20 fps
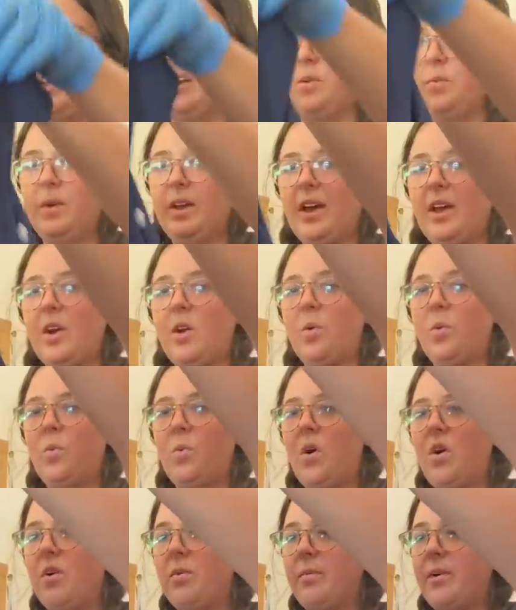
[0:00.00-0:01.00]
We got a
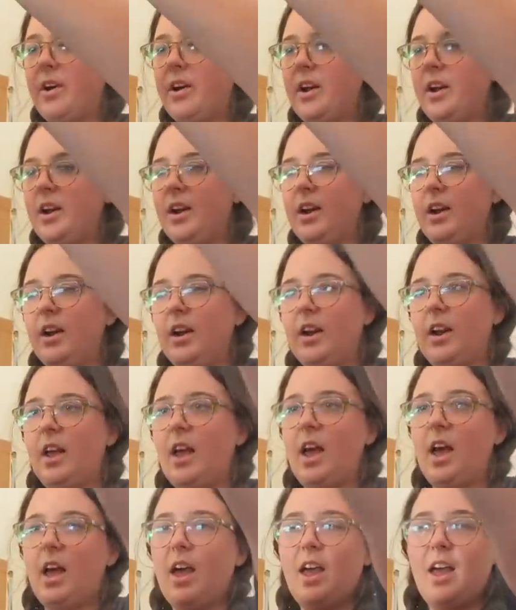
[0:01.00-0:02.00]
Walmart
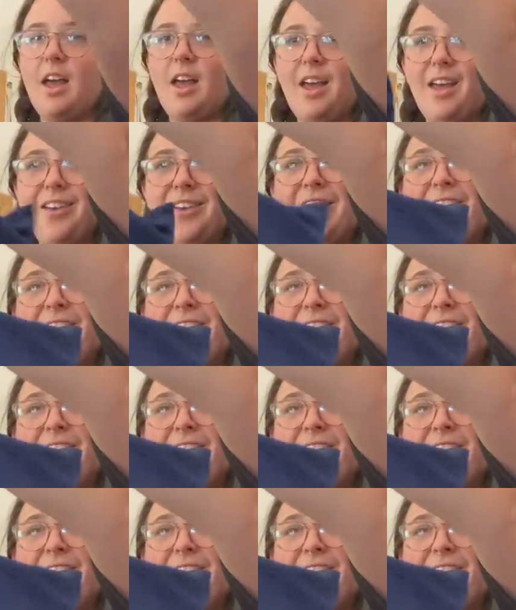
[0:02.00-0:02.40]
uh,